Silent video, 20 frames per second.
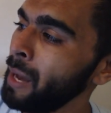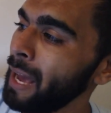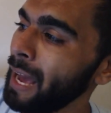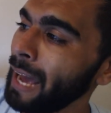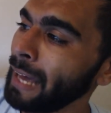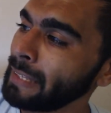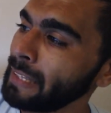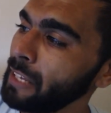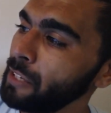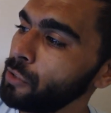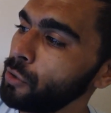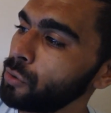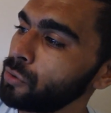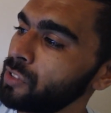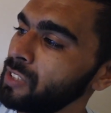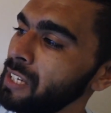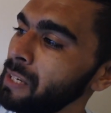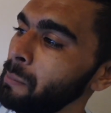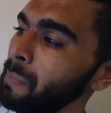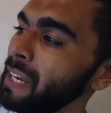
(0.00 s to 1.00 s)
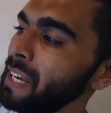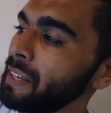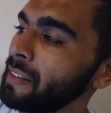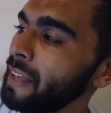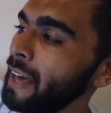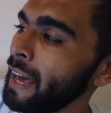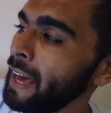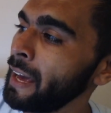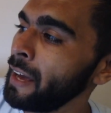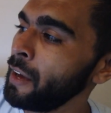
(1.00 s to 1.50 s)
and then you'll see me
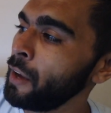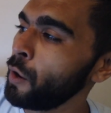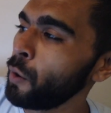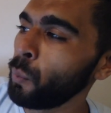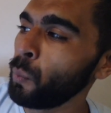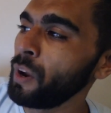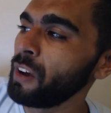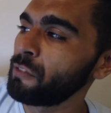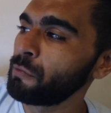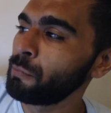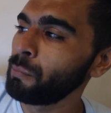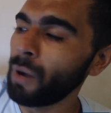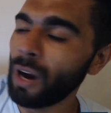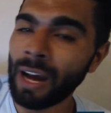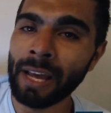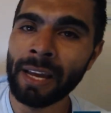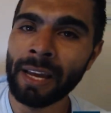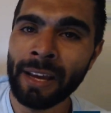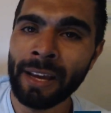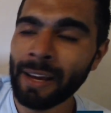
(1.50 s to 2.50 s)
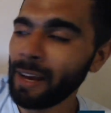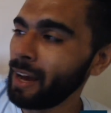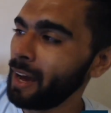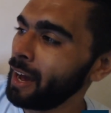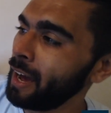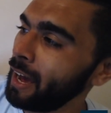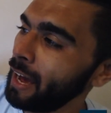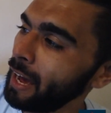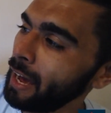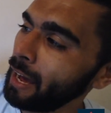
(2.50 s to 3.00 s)
there with my
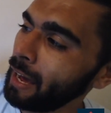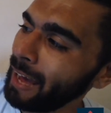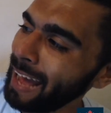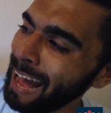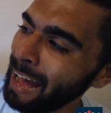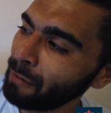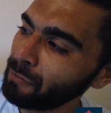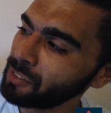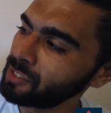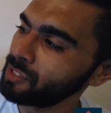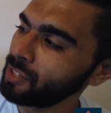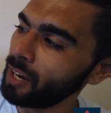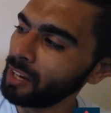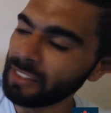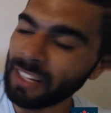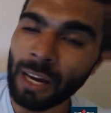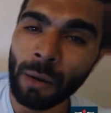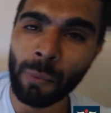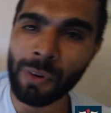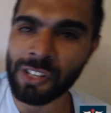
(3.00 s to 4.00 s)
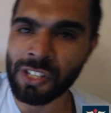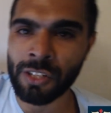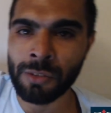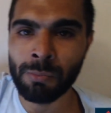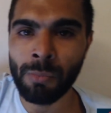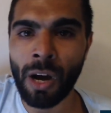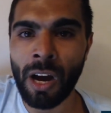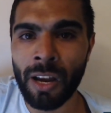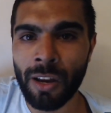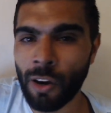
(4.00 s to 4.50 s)
avatar there, which is
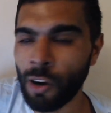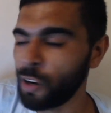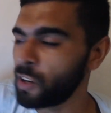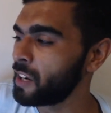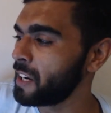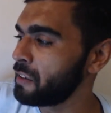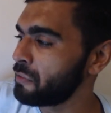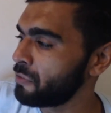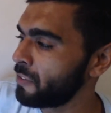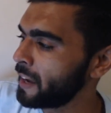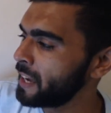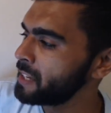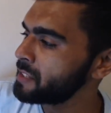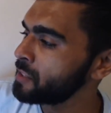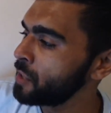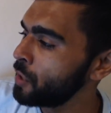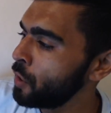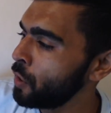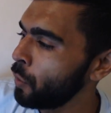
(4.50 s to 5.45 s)
my ugly face.